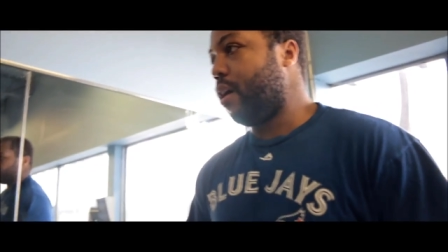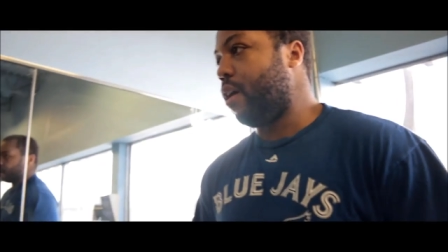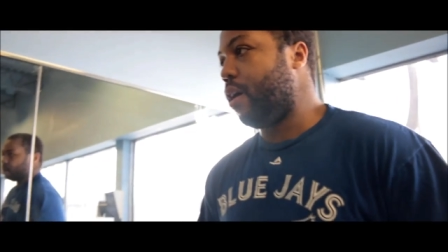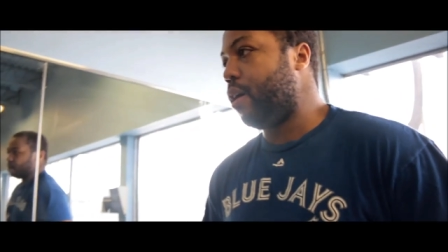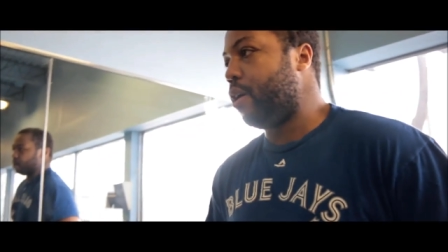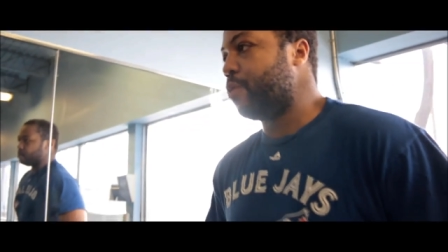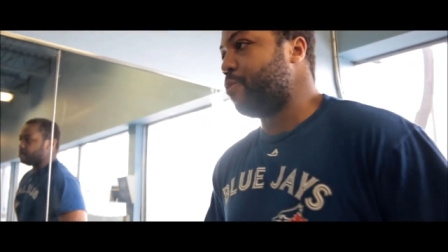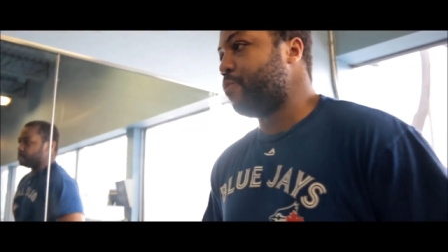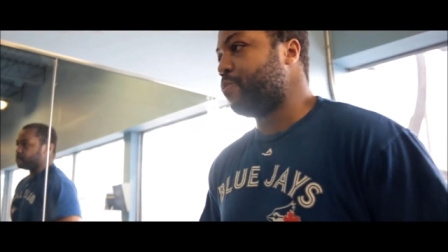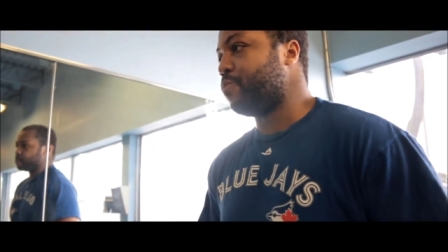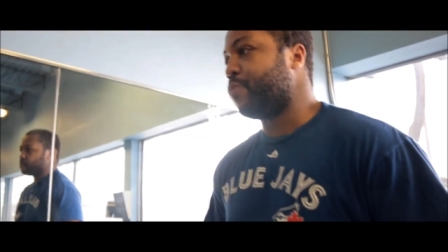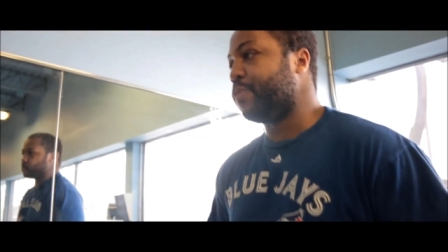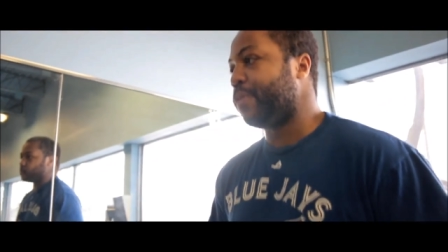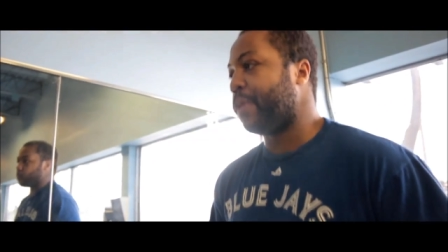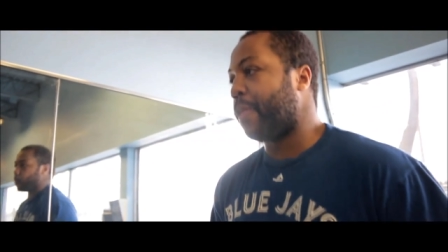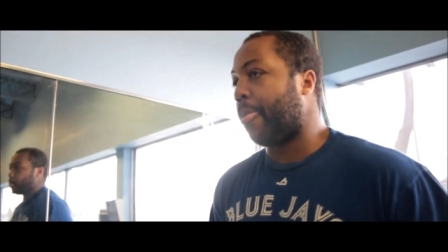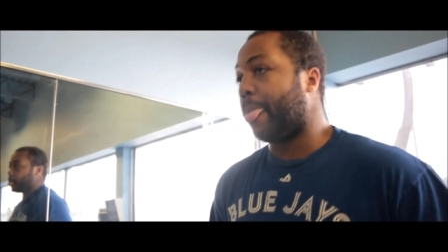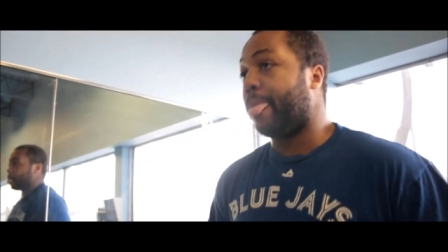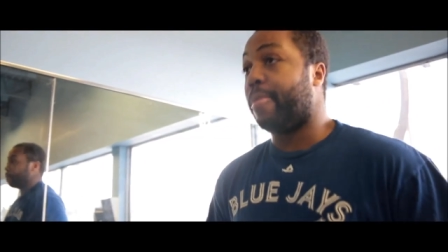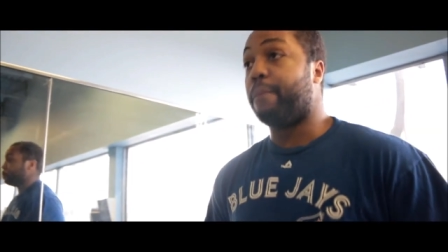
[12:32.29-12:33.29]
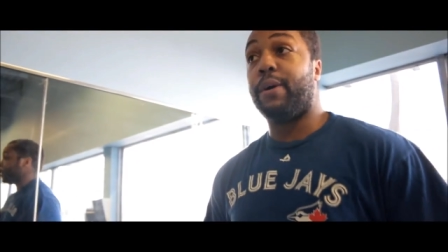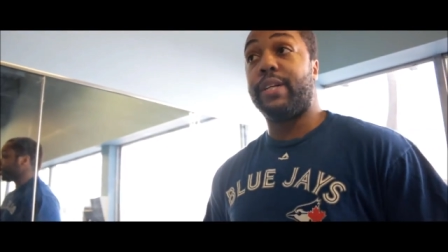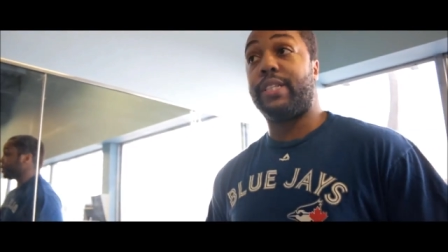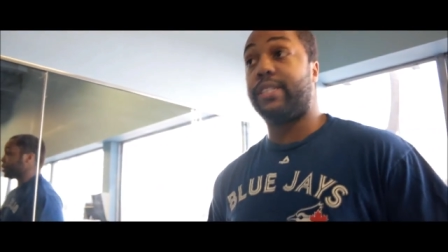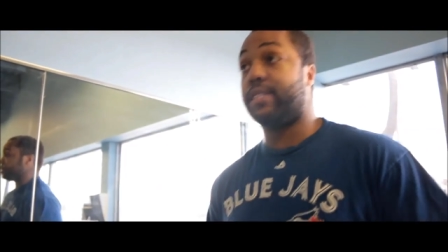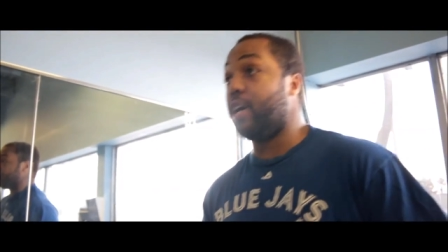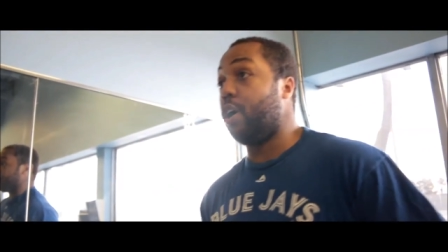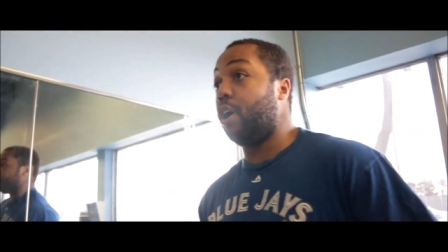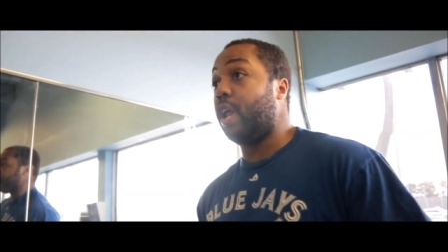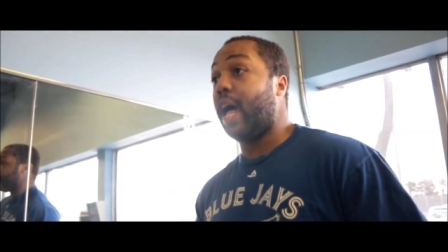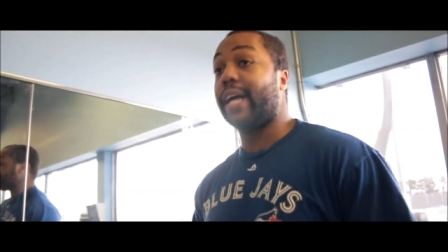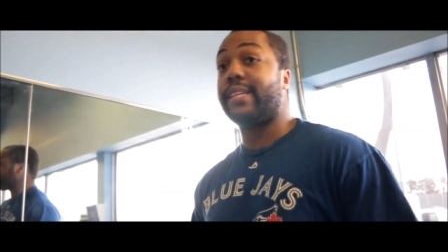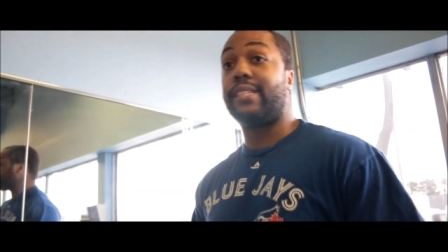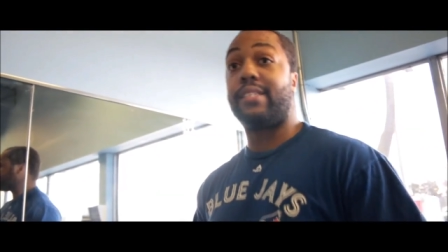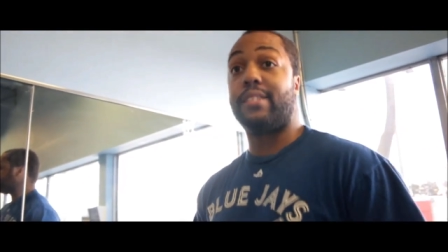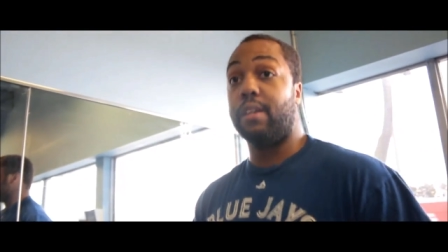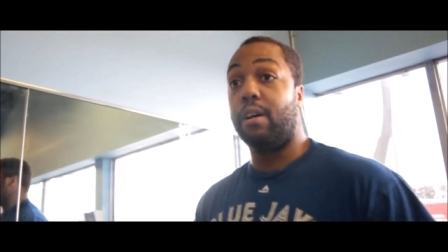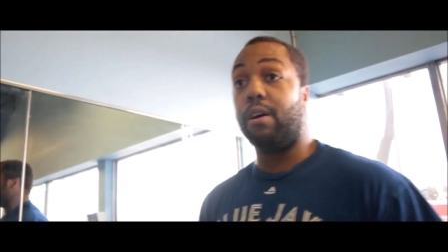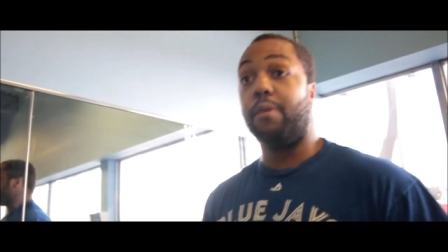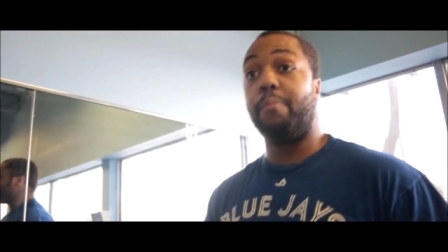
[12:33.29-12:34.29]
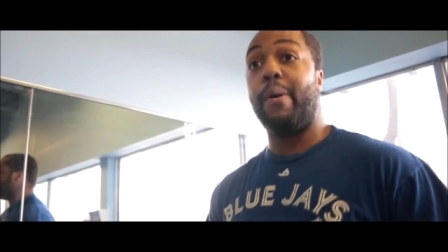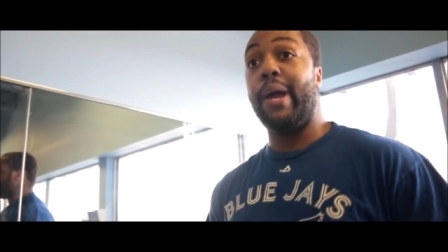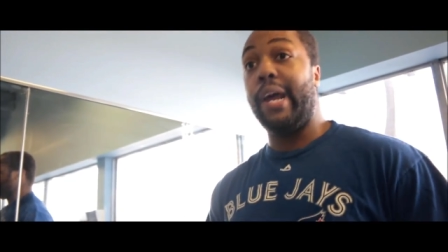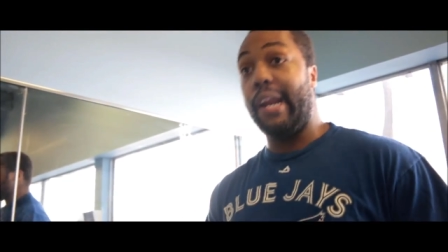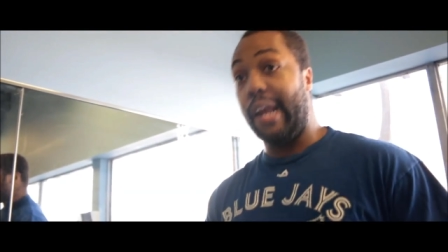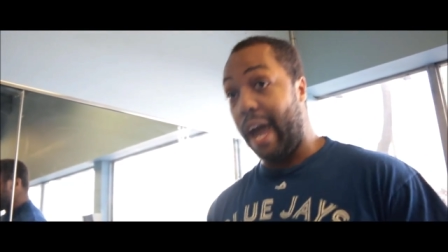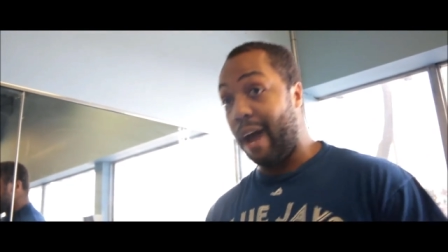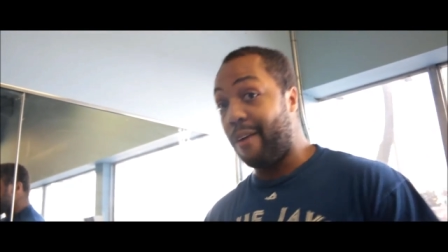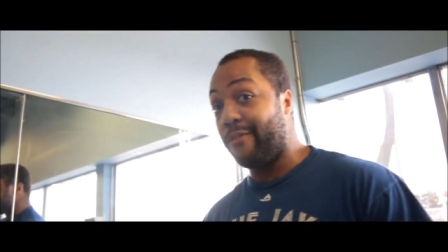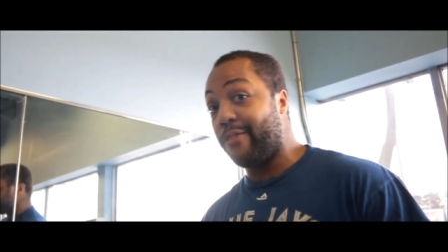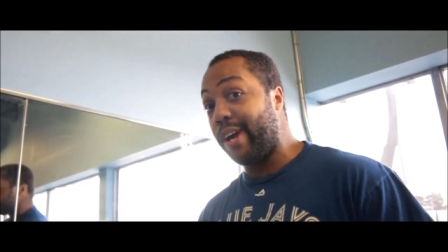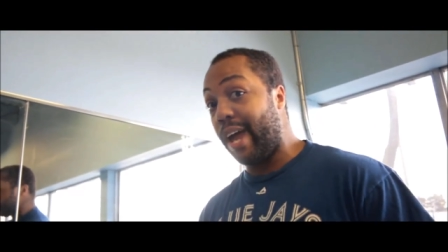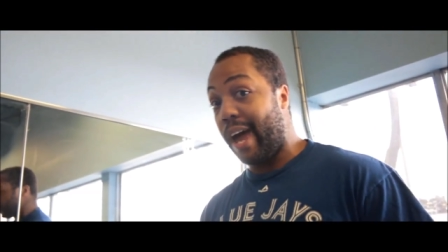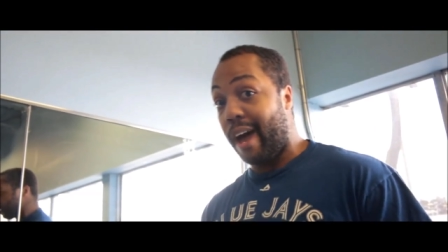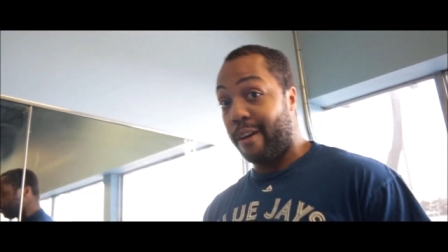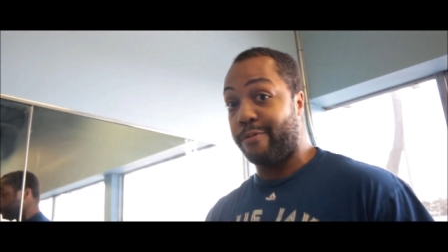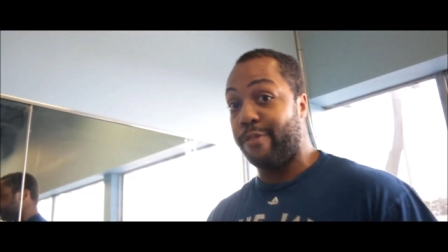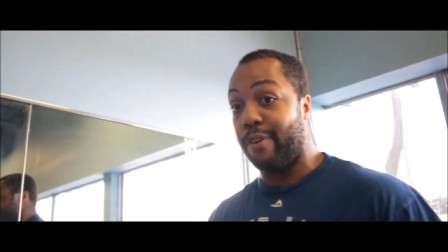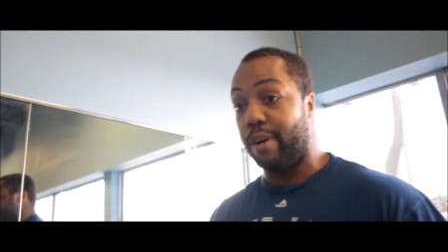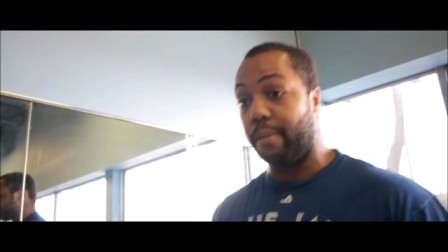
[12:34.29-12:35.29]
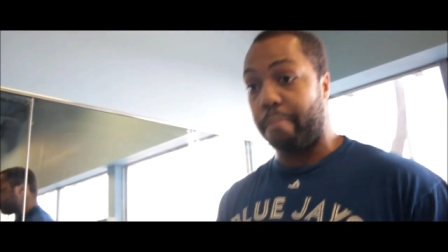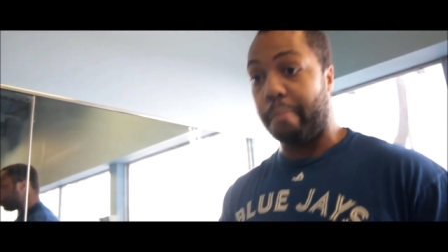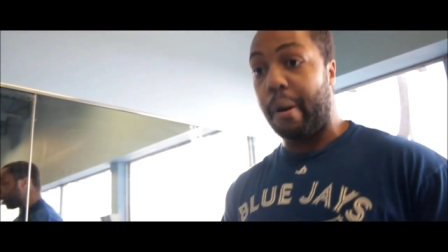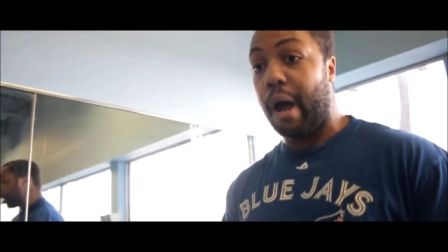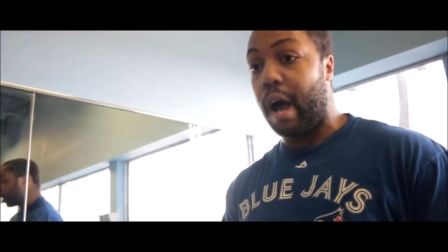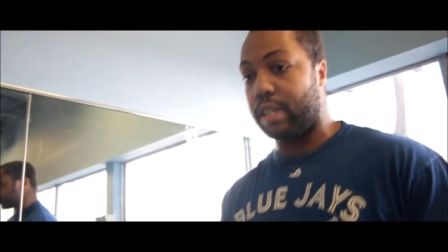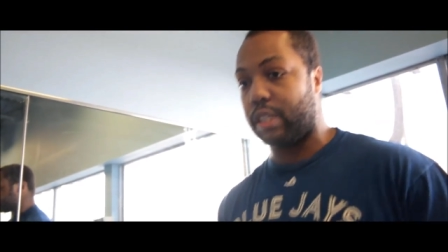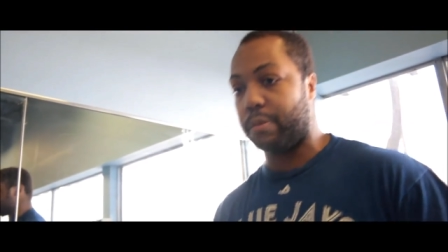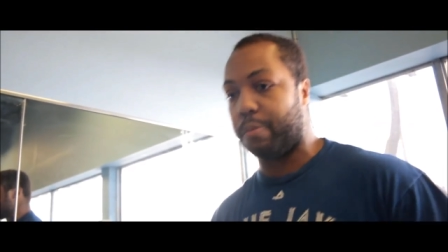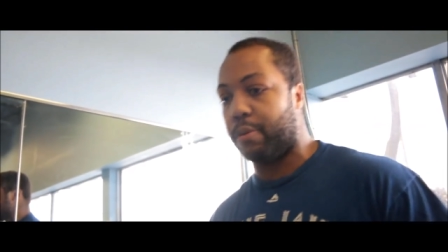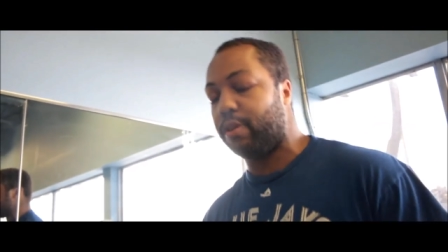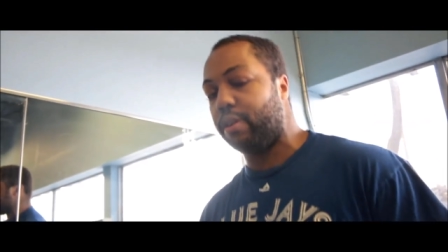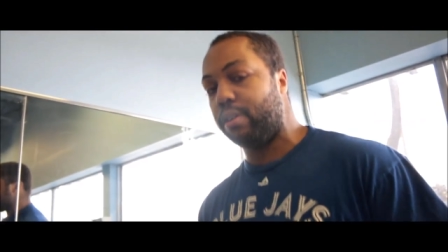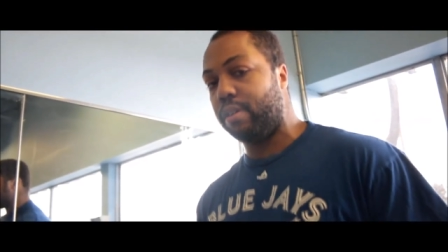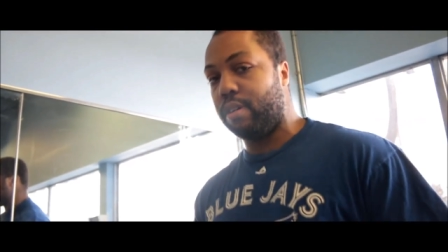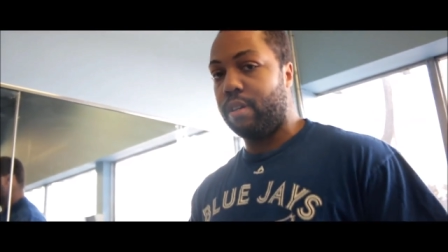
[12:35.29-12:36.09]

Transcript: Um, but still, I still made every effort possible